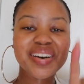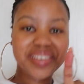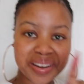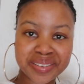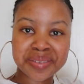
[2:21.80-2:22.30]

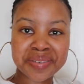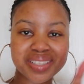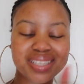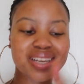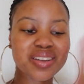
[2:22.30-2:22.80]
I was about
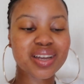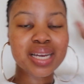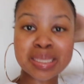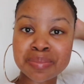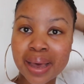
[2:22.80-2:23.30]
to tell you
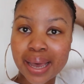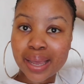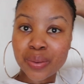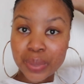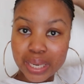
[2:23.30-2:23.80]
guys
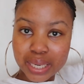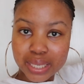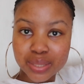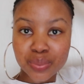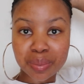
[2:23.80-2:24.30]
my
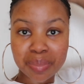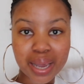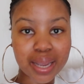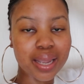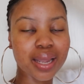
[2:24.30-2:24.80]
weakness when
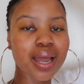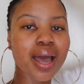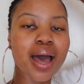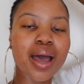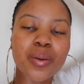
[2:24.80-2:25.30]
packing.
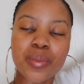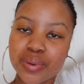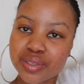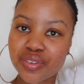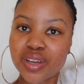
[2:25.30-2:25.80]
I
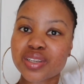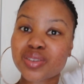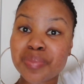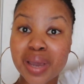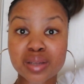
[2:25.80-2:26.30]
always forget to
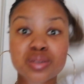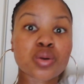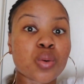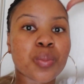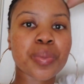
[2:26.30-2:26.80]
pack
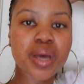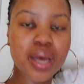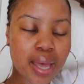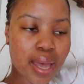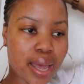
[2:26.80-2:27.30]
soap,
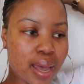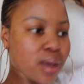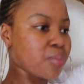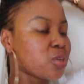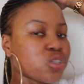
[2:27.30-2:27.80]

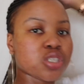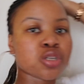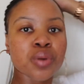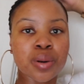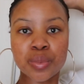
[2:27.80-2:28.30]
but usually
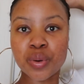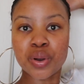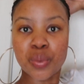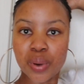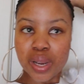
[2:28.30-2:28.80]
when I'm going
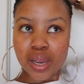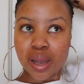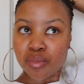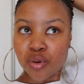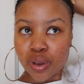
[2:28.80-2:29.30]
away
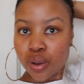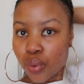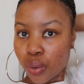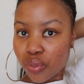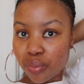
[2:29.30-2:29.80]

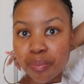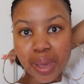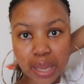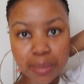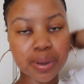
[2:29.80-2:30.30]
with
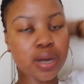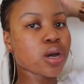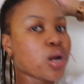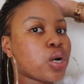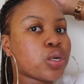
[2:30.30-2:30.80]
babe.
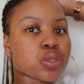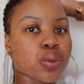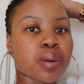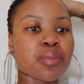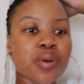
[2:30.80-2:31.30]
So
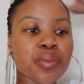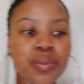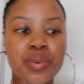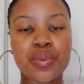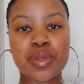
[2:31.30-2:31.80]
when I'm going
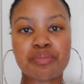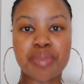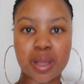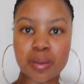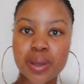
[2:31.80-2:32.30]
away with
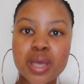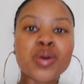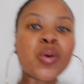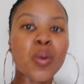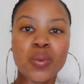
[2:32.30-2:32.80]
babe, he
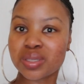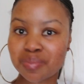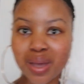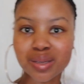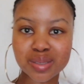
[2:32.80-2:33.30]
always
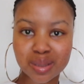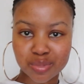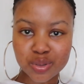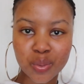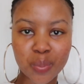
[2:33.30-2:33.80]
packs some
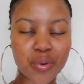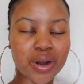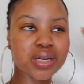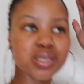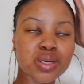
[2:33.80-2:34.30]
soap,
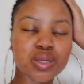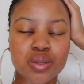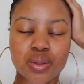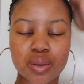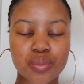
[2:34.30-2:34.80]
right?
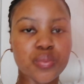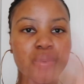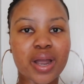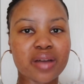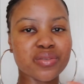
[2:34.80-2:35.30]
So then
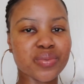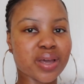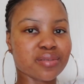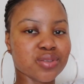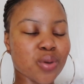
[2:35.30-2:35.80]
we
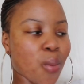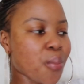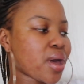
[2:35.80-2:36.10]
have soap.